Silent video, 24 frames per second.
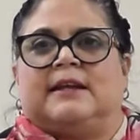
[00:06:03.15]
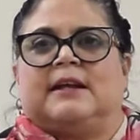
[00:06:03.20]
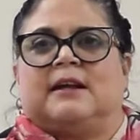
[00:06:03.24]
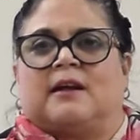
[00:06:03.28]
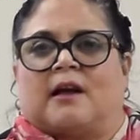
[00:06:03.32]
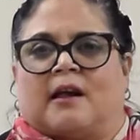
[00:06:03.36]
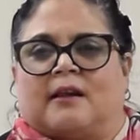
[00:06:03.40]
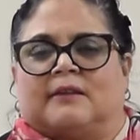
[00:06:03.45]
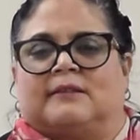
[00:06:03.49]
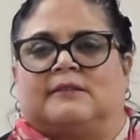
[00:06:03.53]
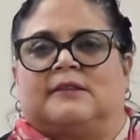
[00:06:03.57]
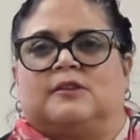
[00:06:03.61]

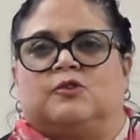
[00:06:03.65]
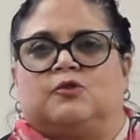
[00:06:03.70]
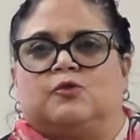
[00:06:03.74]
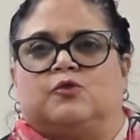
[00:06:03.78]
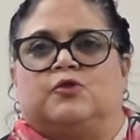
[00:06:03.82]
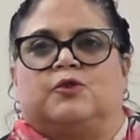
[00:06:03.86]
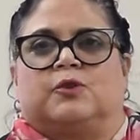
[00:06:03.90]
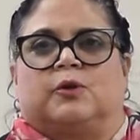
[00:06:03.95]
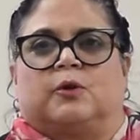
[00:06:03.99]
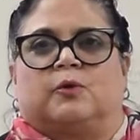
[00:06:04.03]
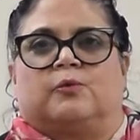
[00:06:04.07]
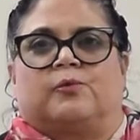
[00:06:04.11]

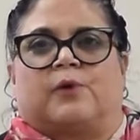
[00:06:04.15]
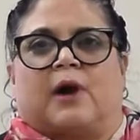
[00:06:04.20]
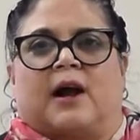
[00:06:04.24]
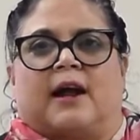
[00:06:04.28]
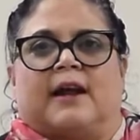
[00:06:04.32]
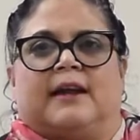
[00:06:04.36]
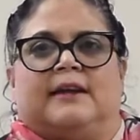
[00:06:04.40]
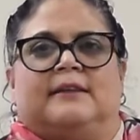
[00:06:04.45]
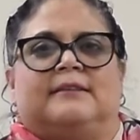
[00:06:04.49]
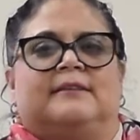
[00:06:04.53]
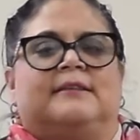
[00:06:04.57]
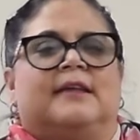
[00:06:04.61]
constitutional
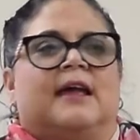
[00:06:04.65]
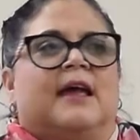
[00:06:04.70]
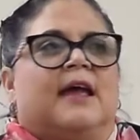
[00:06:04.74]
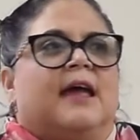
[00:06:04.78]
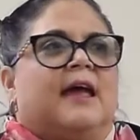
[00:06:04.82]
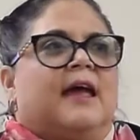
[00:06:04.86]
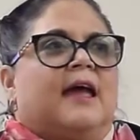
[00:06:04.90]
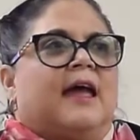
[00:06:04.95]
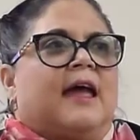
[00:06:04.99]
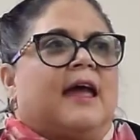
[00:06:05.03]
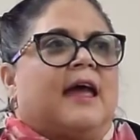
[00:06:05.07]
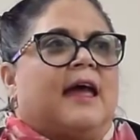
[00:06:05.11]
rights,
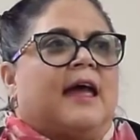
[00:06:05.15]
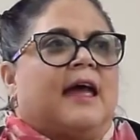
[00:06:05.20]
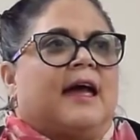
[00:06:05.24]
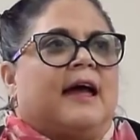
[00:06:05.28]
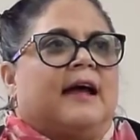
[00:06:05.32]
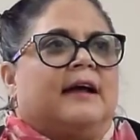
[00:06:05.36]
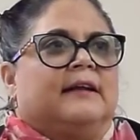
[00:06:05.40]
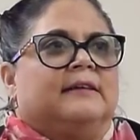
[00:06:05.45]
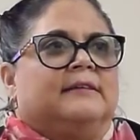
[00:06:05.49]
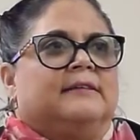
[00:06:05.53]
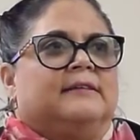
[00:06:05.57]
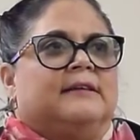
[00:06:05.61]

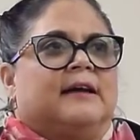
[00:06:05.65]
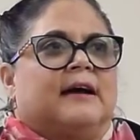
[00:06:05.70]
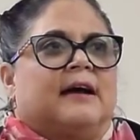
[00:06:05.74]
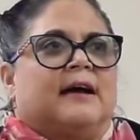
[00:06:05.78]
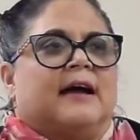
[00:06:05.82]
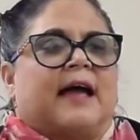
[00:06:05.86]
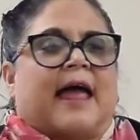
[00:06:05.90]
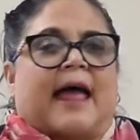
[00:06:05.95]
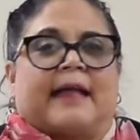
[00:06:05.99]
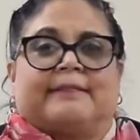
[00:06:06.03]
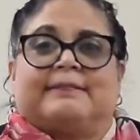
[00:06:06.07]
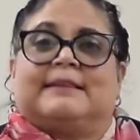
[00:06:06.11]
and
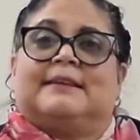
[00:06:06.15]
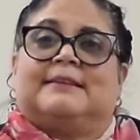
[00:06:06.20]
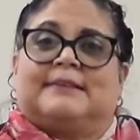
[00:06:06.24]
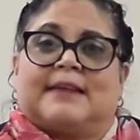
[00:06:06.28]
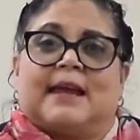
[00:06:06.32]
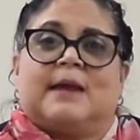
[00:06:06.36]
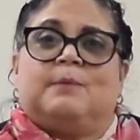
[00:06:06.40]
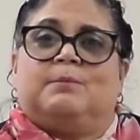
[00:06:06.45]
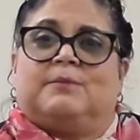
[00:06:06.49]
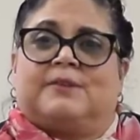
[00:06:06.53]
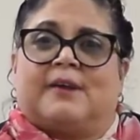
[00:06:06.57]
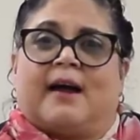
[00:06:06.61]
at the
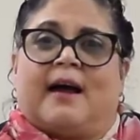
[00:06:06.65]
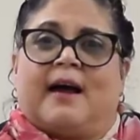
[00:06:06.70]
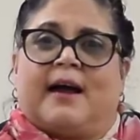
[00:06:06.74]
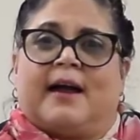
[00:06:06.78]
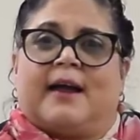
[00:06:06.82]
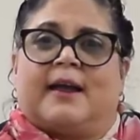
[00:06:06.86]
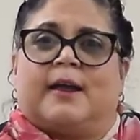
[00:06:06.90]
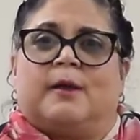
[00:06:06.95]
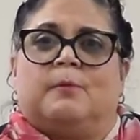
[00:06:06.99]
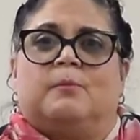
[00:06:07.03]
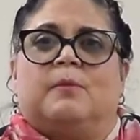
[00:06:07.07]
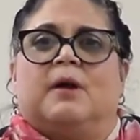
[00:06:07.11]
same
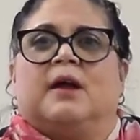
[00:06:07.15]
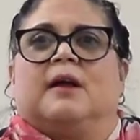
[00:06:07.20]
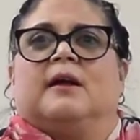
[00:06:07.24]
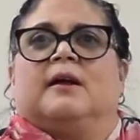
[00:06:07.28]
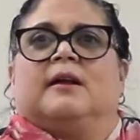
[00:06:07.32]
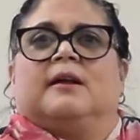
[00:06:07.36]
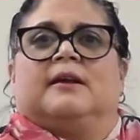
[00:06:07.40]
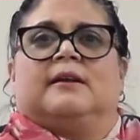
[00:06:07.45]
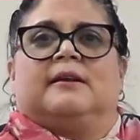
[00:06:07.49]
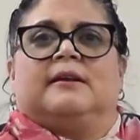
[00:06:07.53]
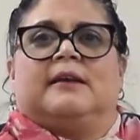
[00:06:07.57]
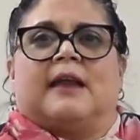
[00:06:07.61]
time,
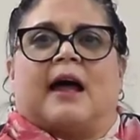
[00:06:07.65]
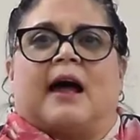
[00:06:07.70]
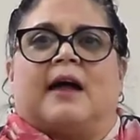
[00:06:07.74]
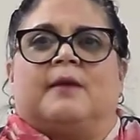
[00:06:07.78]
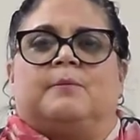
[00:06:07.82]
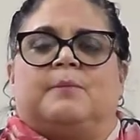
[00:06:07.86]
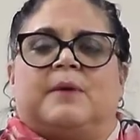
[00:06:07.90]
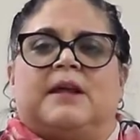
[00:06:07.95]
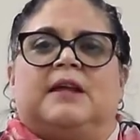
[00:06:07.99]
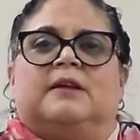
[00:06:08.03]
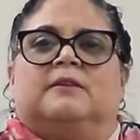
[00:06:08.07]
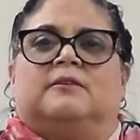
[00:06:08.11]

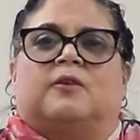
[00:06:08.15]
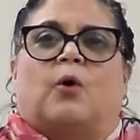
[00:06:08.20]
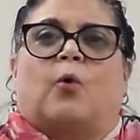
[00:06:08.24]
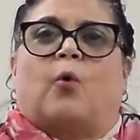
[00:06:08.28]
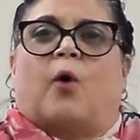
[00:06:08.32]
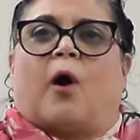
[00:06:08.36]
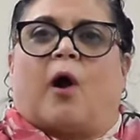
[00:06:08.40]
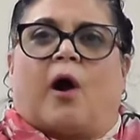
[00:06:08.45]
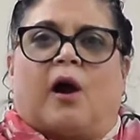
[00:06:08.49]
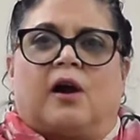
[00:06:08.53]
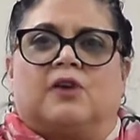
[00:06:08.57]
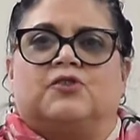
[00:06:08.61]
not being so
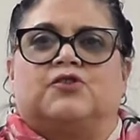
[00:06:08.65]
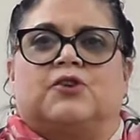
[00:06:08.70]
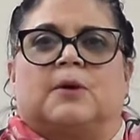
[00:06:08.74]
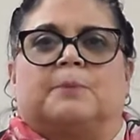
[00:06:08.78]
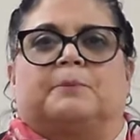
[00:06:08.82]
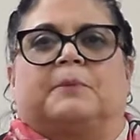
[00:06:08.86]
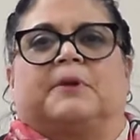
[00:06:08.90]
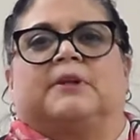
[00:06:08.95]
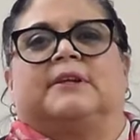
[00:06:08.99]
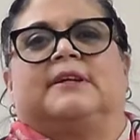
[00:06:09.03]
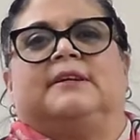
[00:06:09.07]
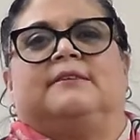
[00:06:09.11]
harsh on
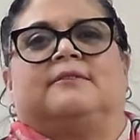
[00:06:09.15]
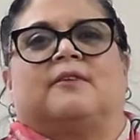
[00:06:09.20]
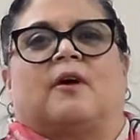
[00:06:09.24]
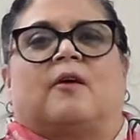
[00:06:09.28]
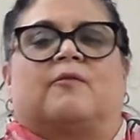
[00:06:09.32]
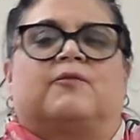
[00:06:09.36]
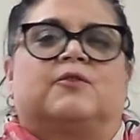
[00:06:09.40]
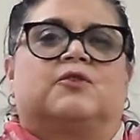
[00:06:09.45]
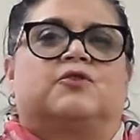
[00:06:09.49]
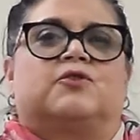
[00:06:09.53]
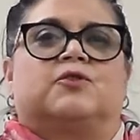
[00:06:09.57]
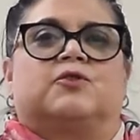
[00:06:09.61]
police
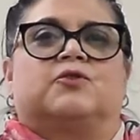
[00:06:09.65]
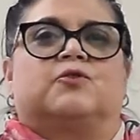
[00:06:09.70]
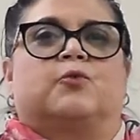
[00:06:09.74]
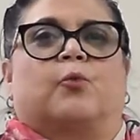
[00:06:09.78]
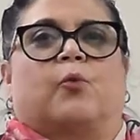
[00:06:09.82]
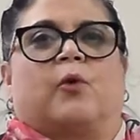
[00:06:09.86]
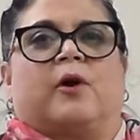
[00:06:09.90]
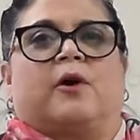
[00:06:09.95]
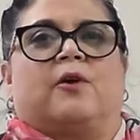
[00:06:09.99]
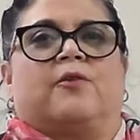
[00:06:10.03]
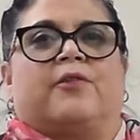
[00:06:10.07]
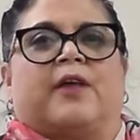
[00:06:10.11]
officers
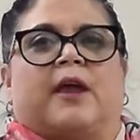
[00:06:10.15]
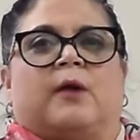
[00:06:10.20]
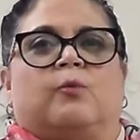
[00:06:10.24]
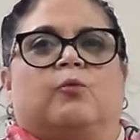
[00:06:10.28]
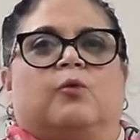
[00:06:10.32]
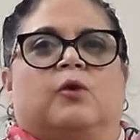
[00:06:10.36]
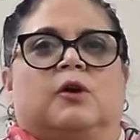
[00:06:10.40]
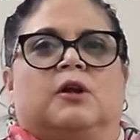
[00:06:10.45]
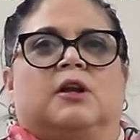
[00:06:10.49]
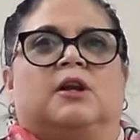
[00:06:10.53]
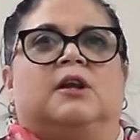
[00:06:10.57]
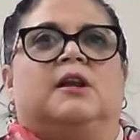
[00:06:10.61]
where they
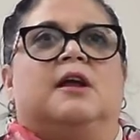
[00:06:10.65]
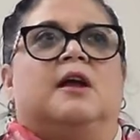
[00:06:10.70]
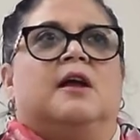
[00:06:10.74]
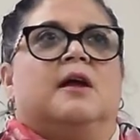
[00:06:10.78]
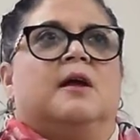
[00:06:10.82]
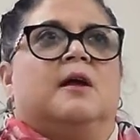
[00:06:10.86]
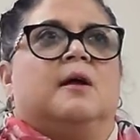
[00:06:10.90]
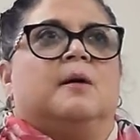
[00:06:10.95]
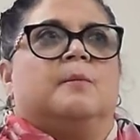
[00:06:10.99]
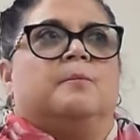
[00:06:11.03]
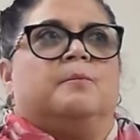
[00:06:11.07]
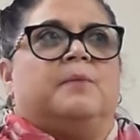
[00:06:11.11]
would
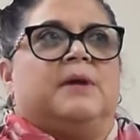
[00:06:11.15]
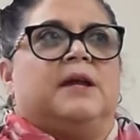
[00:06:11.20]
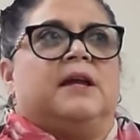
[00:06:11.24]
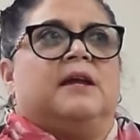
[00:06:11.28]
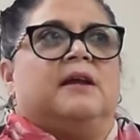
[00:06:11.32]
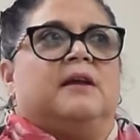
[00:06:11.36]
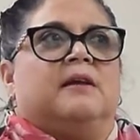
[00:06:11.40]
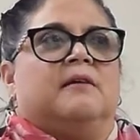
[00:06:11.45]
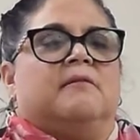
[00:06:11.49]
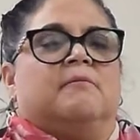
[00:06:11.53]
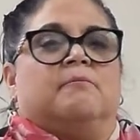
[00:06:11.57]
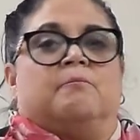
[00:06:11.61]

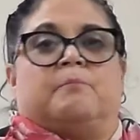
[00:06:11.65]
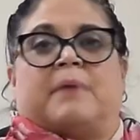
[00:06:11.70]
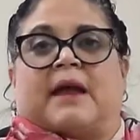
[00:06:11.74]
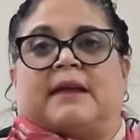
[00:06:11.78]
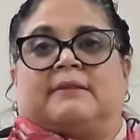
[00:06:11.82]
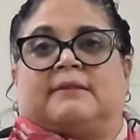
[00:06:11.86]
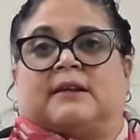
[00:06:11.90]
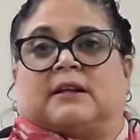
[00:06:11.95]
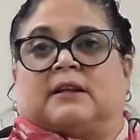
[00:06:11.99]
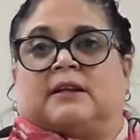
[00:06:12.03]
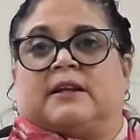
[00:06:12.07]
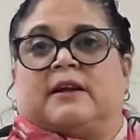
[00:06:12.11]
be
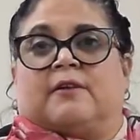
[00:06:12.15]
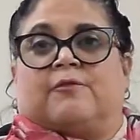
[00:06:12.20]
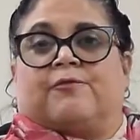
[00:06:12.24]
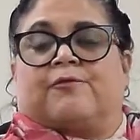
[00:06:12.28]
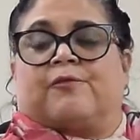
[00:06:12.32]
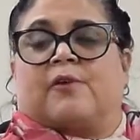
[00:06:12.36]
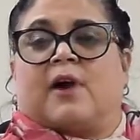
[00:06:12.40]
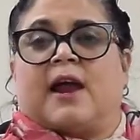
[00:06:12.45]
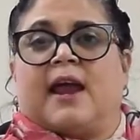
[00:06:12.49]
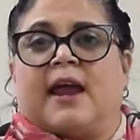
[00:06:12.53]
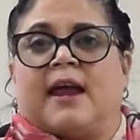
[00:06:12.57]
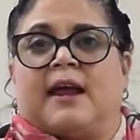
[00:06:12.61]
basically
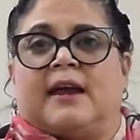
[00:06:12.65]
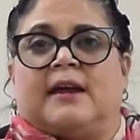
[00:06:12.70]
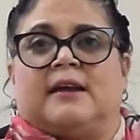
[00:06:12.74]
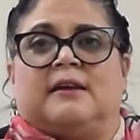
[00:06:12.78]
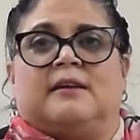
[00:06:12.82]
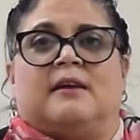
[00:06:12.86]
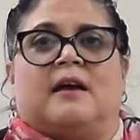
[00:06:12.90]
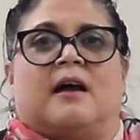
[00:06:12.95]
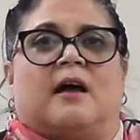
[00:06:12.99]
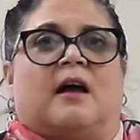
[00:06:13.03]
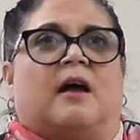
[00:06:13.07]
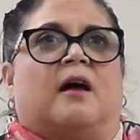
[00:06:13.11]

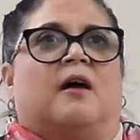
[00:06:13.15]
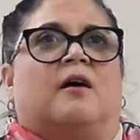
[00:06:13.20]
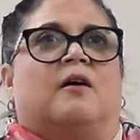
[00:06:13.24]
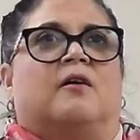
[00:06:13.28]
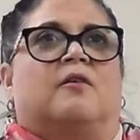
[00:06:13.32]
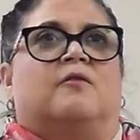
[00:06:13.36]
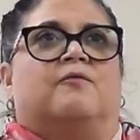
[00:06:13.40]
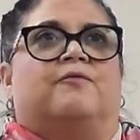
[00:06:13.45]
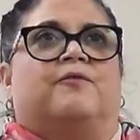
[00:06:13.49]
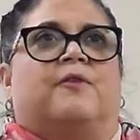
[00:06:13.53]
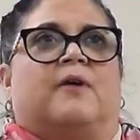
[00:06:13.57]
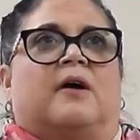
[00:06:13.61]
afraid
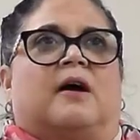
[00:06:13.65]
of